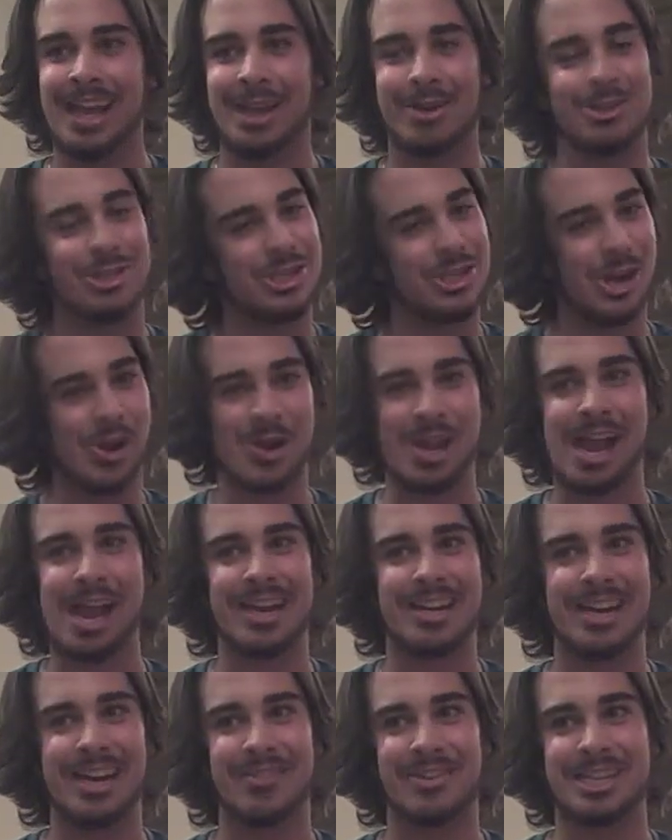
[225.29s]
it was a joke
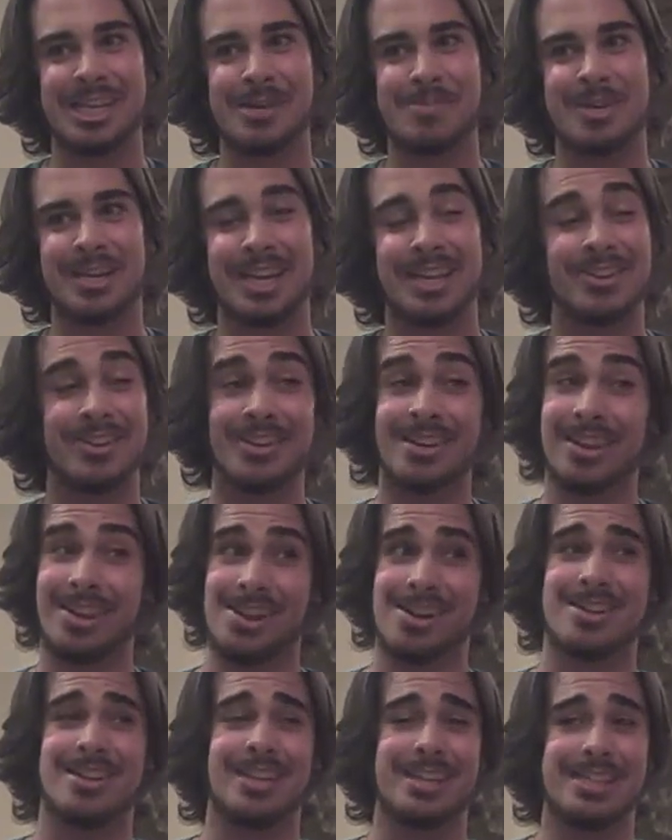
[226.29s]
I could never keep together, and
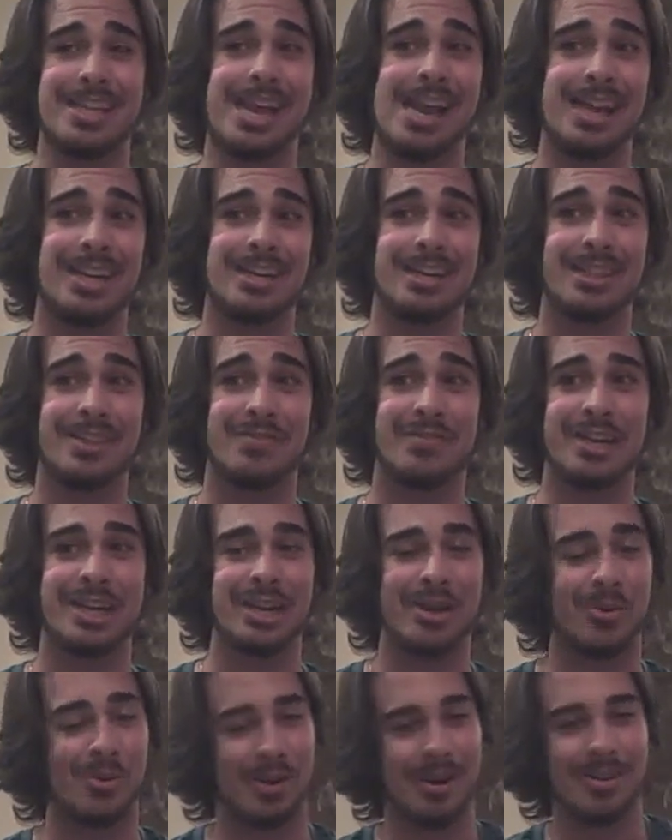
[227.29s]
luckily they edited the
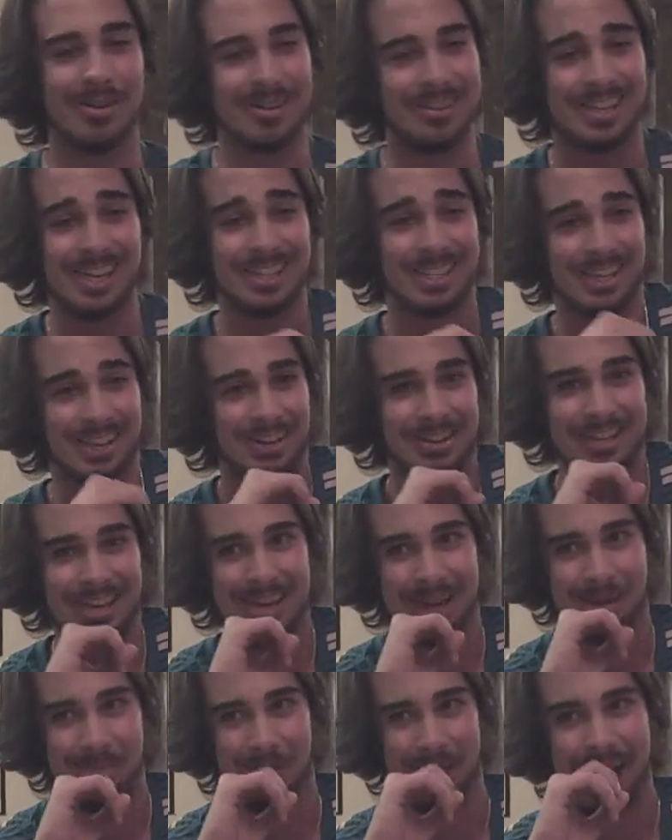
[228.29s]
video where it doesn't look
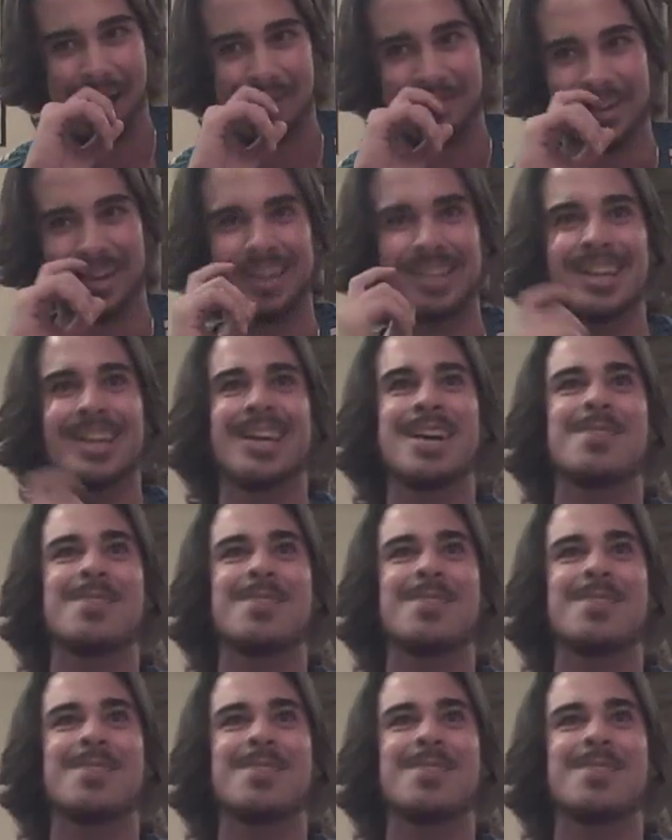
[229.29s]
like I'm laughing.